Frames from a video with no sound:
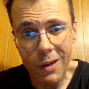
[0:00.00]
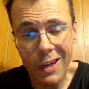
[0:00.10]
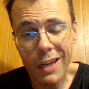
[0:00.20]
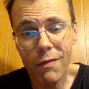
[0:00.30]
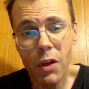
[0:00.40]

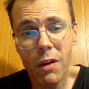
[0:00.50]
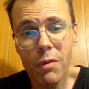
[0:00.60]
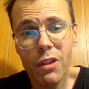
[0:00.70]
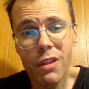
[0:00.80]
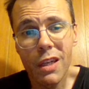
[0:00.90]
I have not
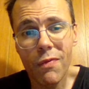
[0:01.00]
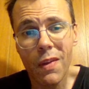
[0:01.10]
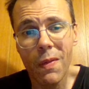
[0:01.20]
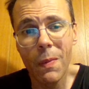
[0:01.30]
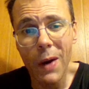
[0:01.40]
received
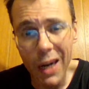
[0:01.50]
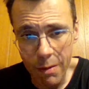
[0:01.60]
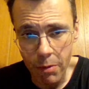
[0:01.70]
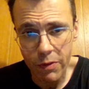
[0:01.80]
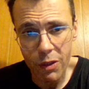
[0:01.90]
a
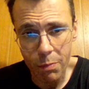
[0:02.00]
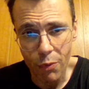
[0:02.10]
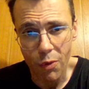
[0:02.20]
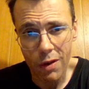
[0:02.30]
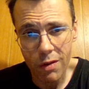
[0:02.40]
dime of
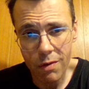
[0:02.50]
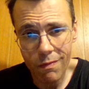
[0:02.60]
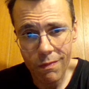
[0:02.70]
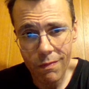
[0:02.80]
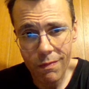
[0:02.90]
support
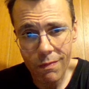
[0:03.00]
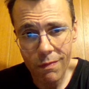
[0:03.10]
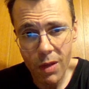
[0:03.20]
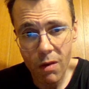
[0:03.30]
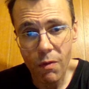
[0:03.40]

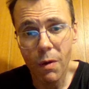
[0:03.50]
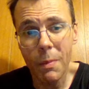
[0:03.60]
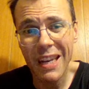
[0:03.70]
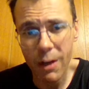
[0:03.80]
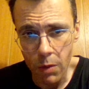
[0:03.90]
from
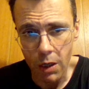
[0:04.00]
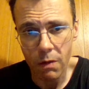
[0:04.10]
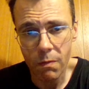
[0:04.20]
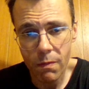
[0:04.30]
anyone.